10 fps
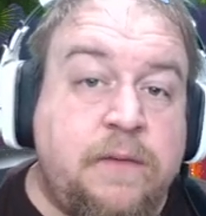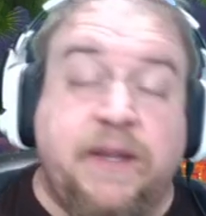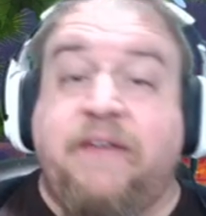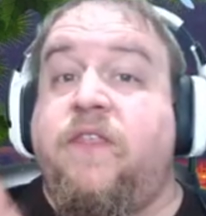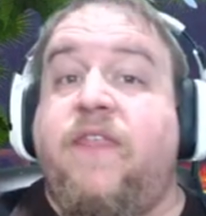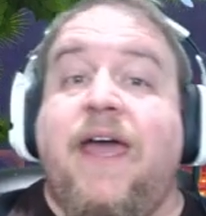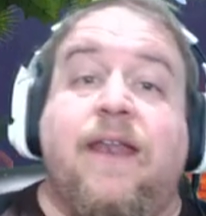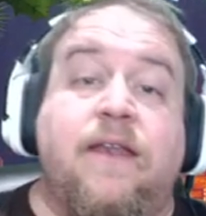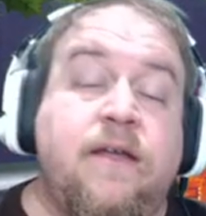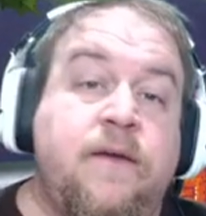But even
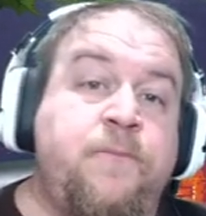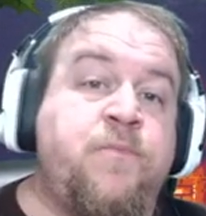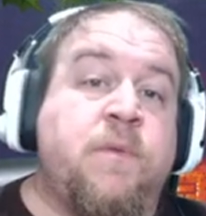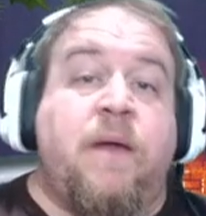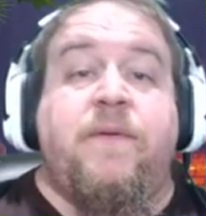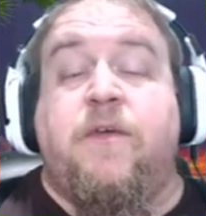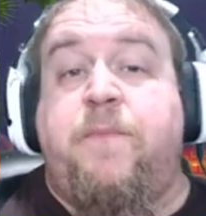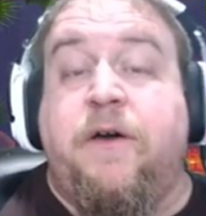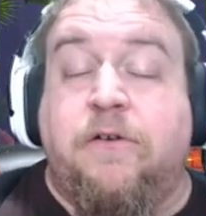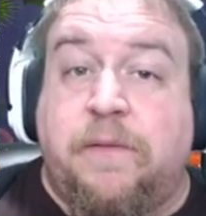then, maybe the
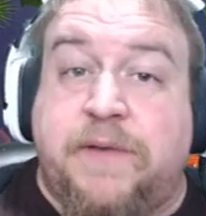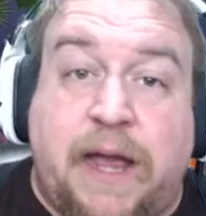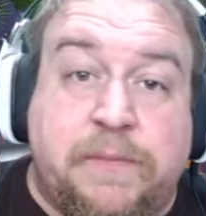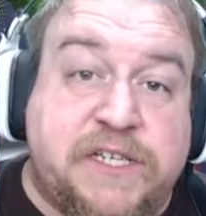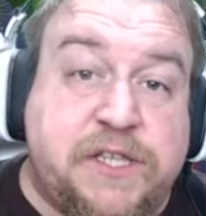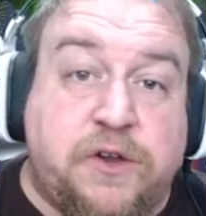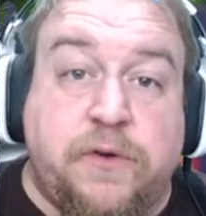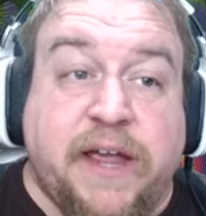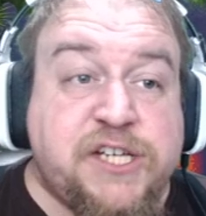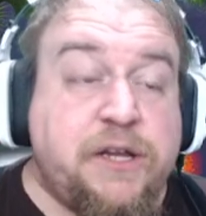Pilgrim times is the
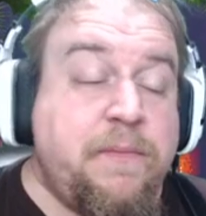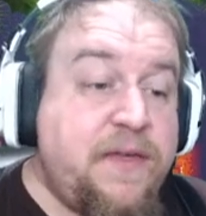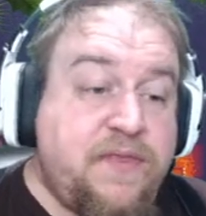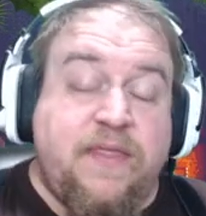creation myth,